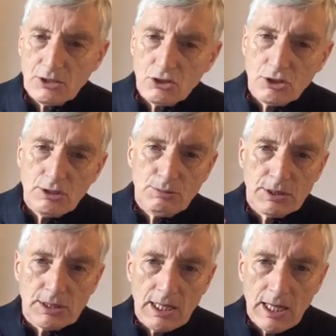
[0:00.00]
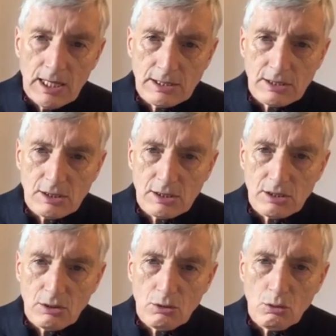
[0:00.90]
she was asked,
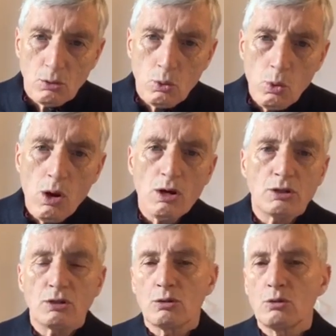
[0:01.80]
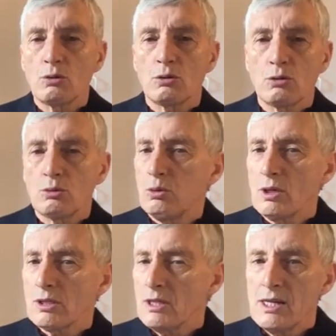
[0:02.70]
what
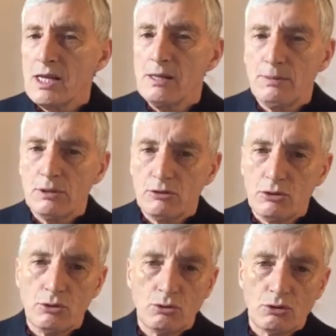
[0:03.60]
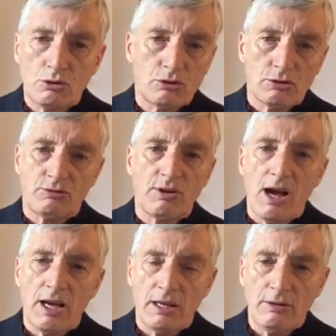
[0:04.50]
enabled you to
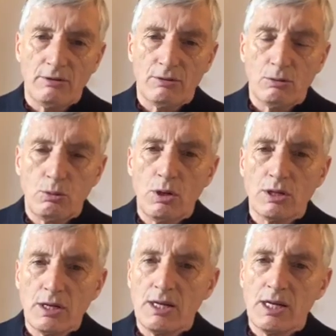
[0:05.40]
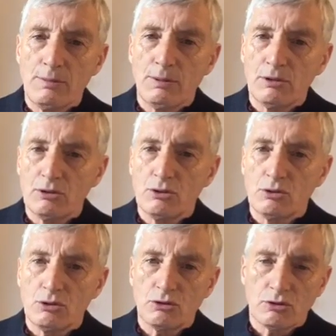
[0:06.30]
survive? What enabled you
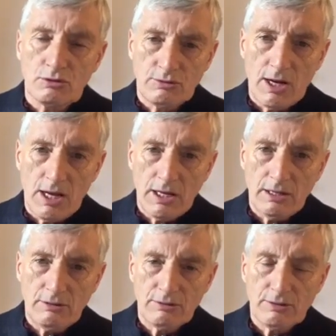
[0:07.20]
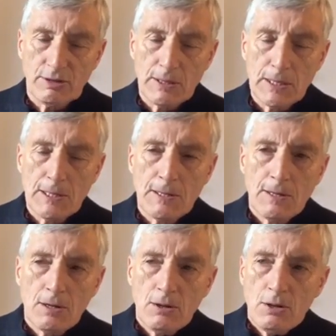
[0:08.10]
to survive?
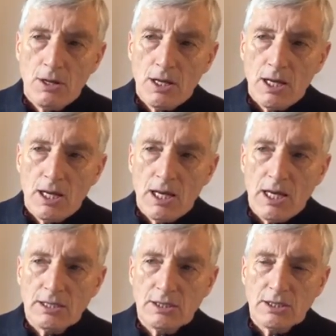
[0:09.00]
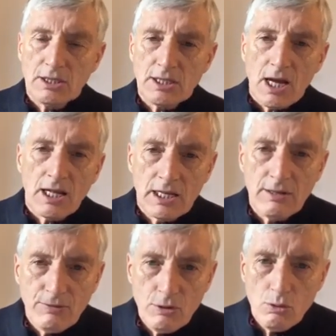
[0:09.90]
And she said, I
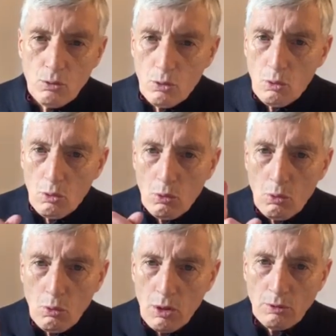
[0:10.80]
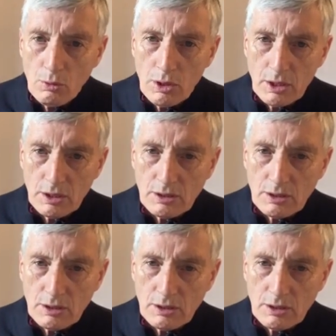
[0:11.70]
give you one word.